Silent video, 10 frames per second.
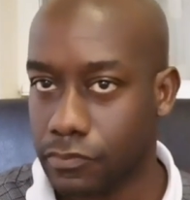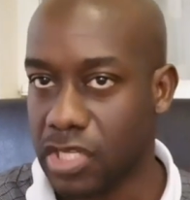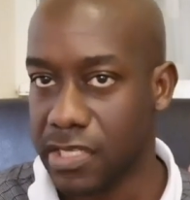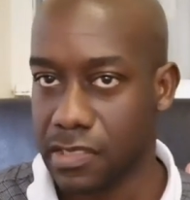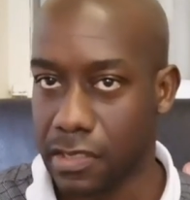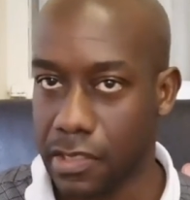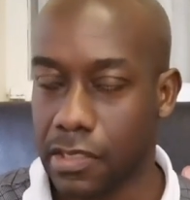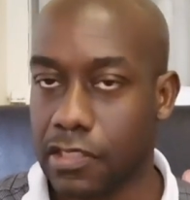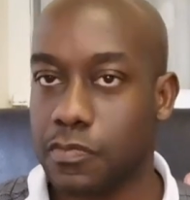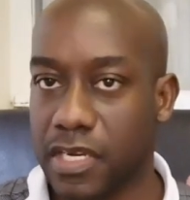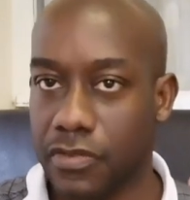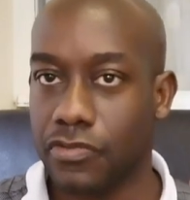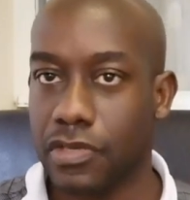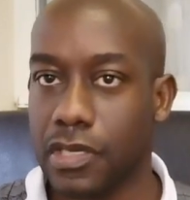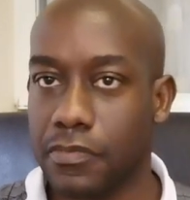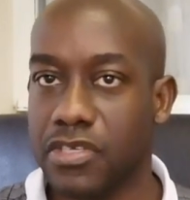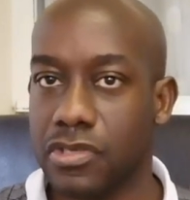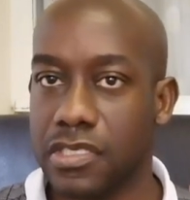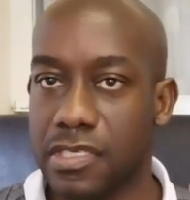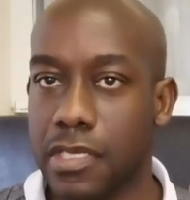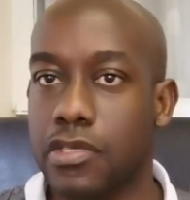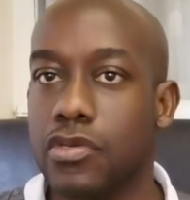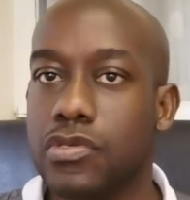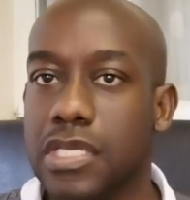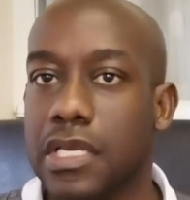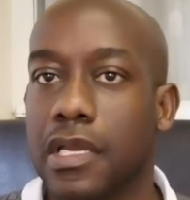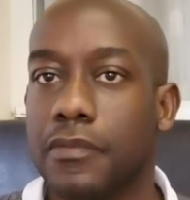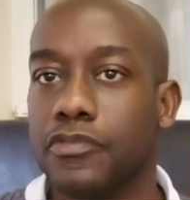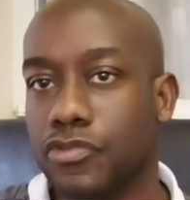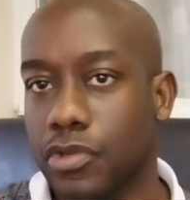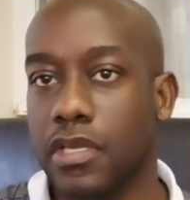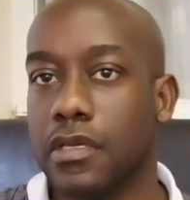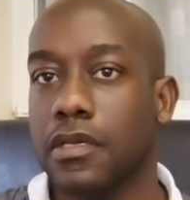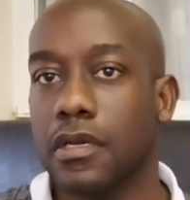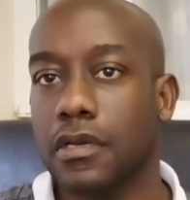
That's in English, but in Twi, I'm actually saying use that cup to drink